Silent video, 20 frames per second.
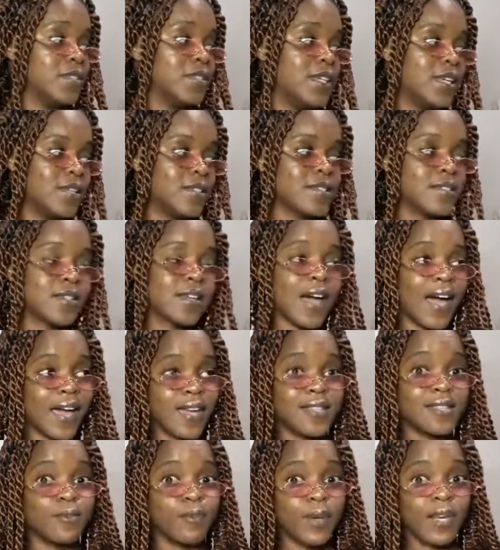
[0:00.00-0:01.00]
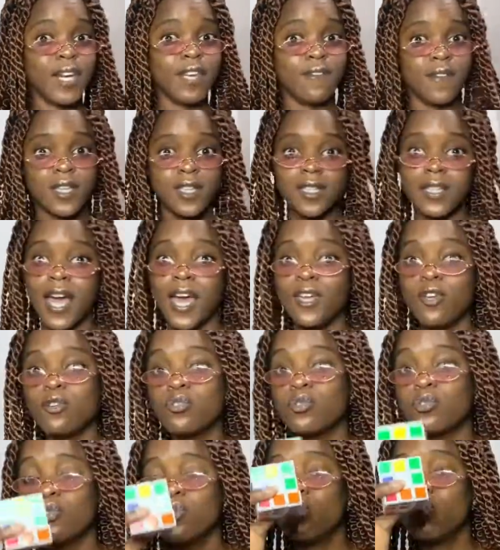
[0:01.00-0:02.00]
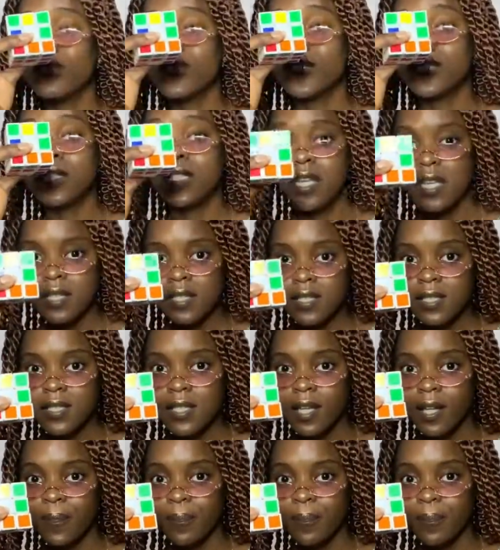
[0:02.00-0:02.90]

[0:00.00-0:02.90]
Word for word: this guys believe it i used to use this